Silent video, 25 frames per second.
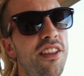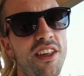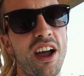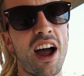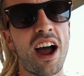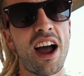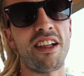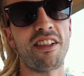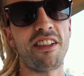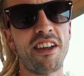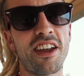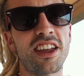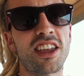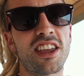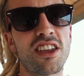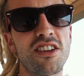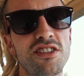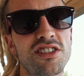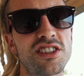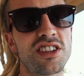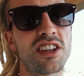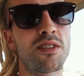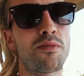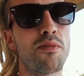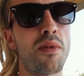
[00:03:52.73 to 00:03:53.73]
I like
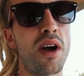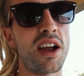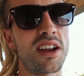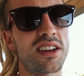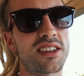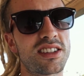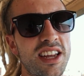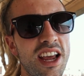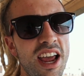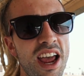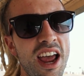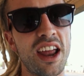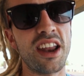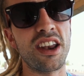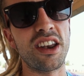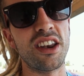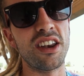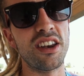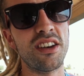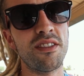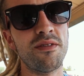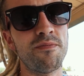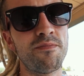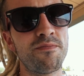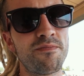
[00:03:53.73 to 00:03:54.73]
using my
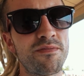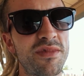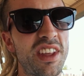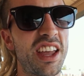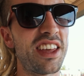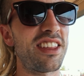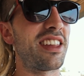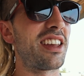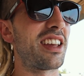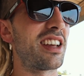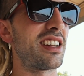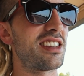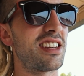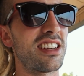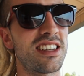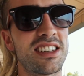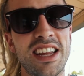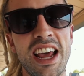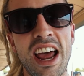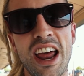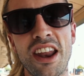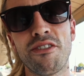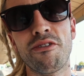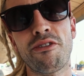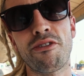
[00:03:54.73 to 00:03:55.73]
10, I think it's a
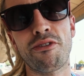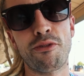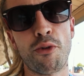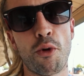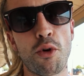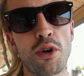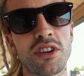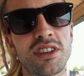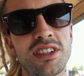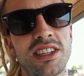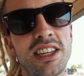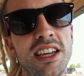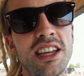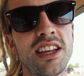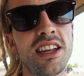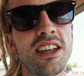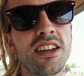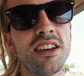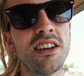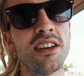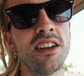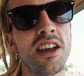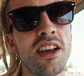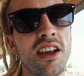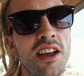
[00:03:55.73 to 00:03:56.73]

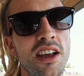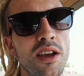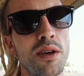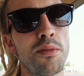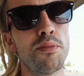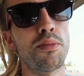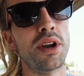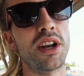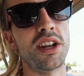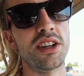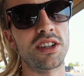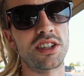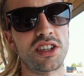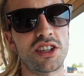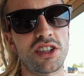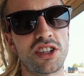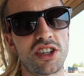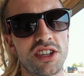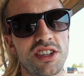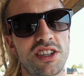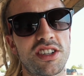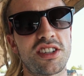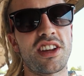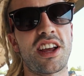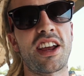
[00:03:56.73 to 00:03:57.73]
10-14, but it's
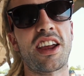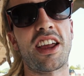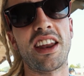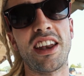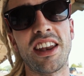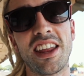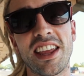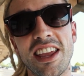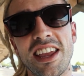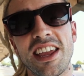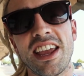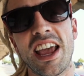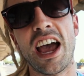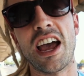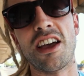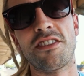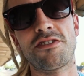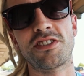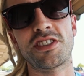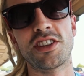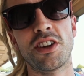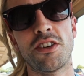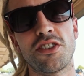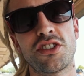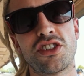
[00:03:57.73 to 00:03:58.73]
just like an EF,
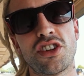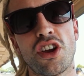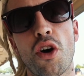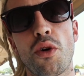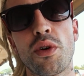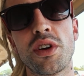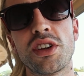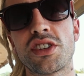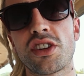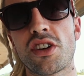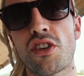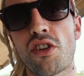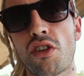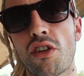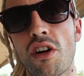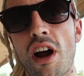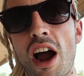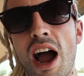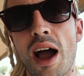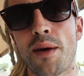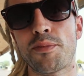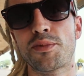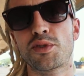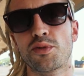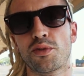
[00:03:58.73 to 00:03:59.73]
so it's always
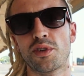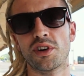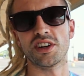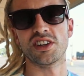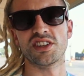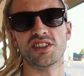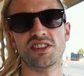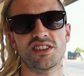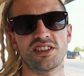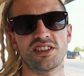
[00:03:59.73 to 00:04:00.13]
cropped, whereas